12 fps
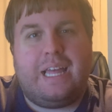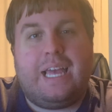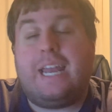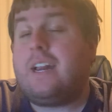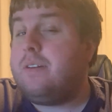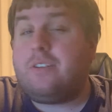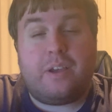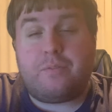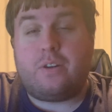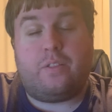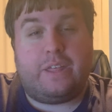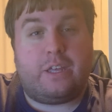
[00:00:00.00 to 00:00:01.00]
and I'm
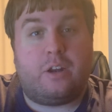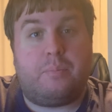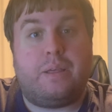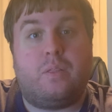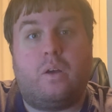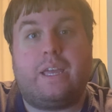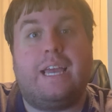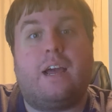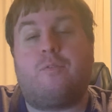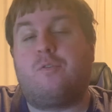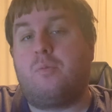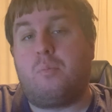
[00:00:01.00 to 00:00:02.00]
definitely going to be looking
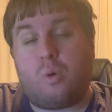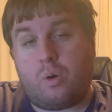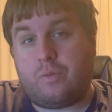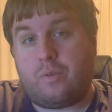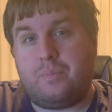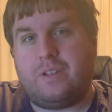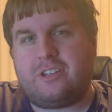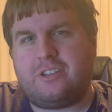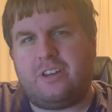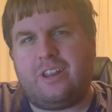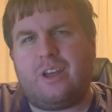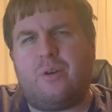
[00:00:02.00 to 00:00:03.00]
out for more from this
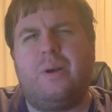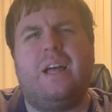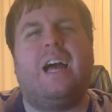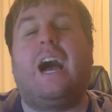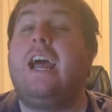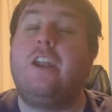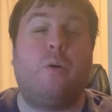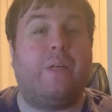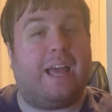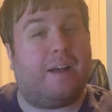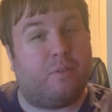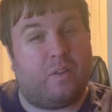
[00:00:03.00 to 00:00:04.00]
studio. I know
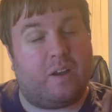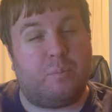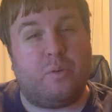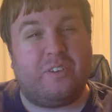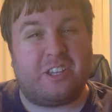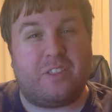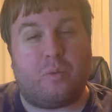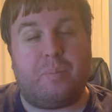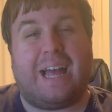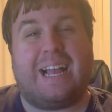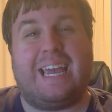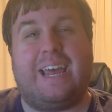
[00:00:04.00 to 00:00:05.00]
they have a lot of movies in their
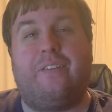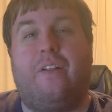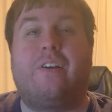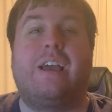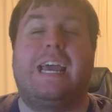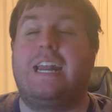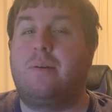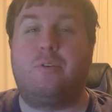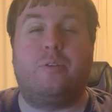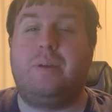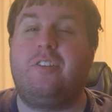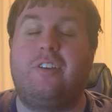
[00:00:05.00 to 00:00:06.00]
back catalog, and I'm
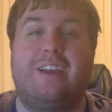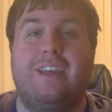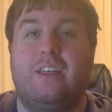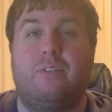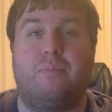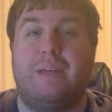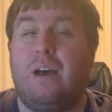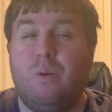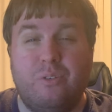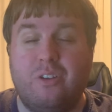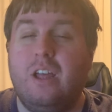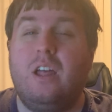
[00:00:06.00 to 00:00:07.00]
going to be checking them
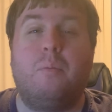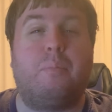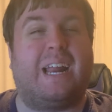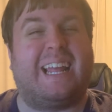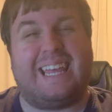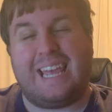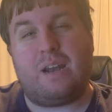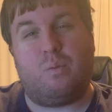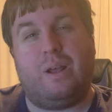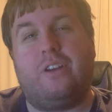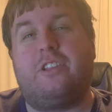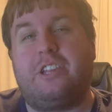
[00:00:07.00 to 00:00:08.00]
out, but I can't
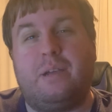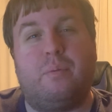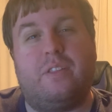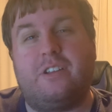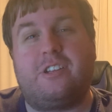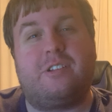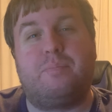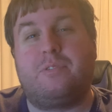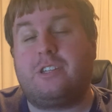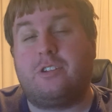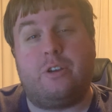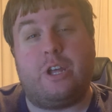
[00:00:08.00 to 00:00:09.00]
wait to see what this
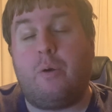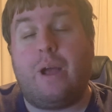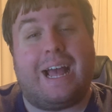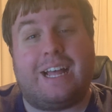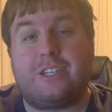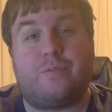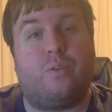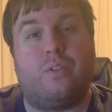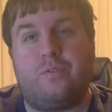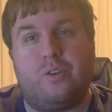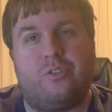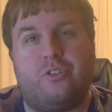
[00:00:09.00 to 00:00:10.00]
studio has for the
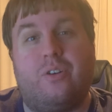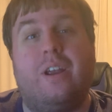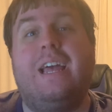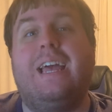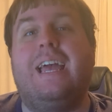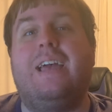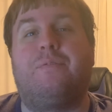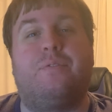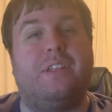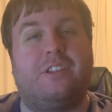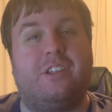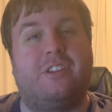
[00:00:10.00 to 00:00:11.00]
future if
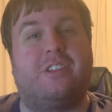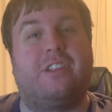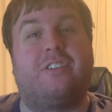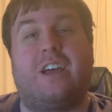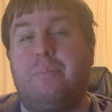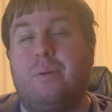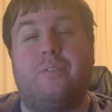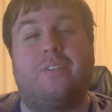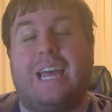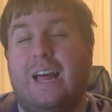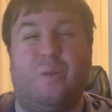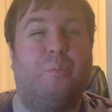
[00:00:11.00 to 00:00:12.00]
this is the type of
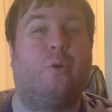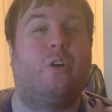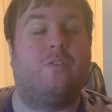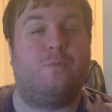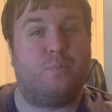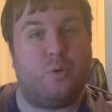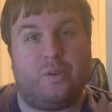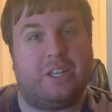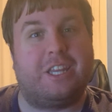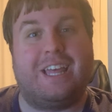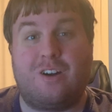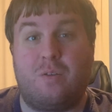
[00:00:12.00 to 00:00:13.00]
caliber of
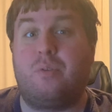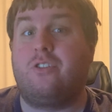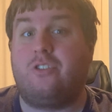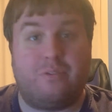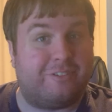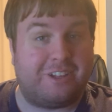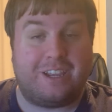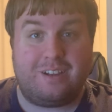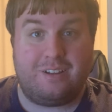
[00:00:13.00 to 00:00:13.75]
movies they are producing.